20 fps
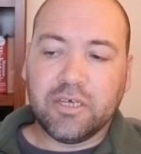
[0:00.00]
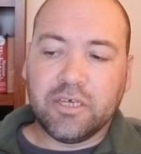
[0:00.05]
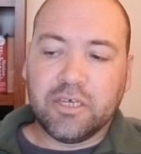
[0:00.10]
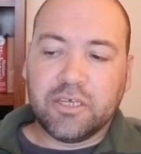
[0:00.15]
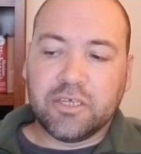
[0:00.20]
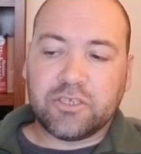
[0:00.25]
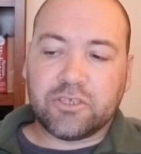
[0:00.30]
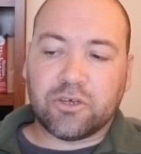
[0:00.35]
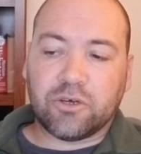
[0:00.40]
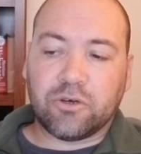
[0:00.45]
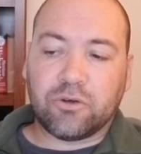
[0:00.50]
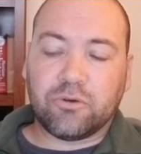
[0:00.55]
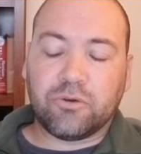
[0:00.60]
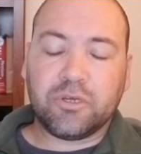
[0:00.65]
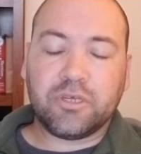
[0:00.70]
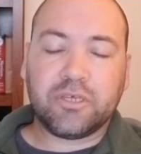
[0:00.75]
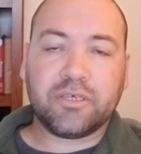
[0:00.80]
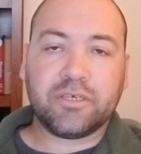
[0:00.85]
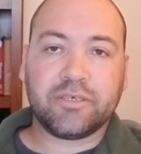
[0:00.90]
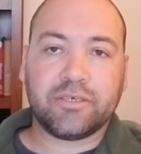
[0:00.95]
So
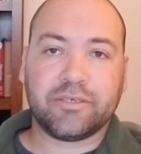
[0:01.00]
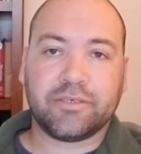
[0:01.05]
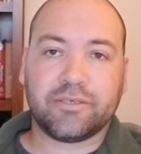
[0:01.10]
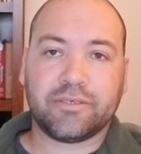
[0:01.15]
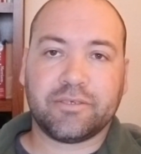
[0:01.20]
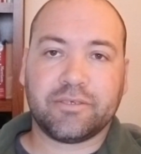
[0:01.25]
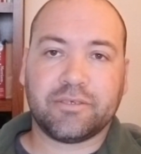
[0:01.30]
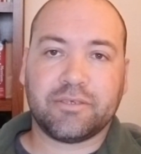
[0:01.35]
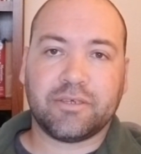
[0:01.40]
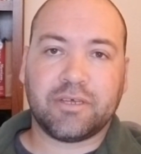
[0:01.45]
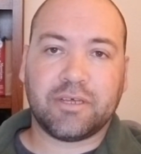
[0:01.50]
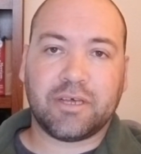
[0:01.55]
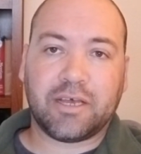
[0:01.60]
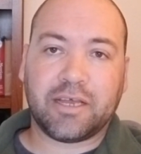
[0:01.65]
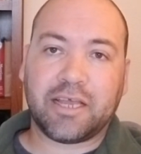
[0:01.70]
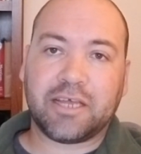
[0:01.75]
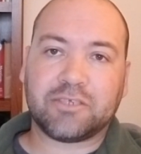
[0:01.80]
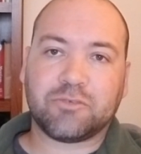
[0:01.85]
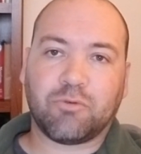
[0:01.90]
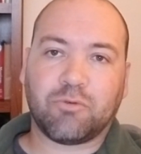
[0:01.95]
I
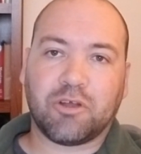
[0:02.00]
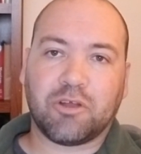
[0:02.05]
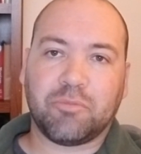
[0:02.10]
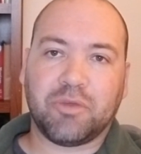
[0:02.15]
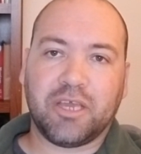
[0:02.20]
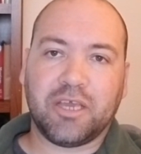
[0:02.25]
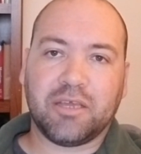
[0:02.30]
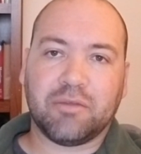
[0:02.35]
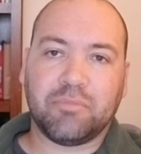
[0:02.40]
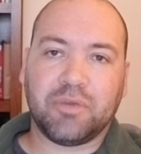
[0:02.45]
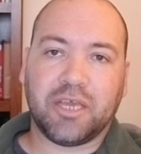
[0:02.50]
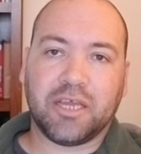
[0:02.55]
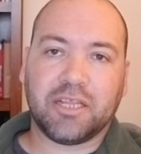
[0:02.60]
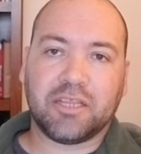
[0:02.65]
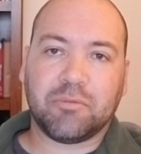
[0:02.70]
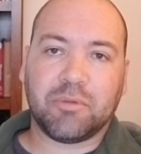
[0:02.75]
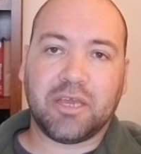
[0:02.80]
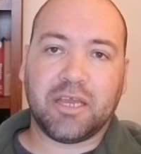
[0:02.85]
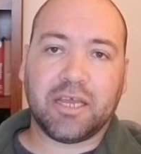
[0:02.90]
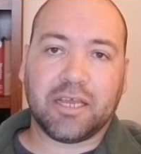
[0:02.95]
guess where to begin? Begin at the
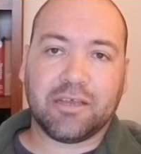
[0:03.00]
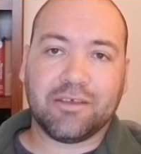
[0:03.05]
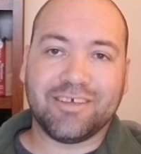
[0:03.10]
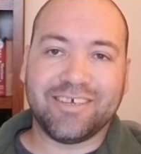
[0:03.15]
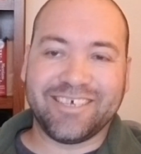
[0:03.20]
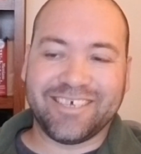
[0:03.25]
beginning.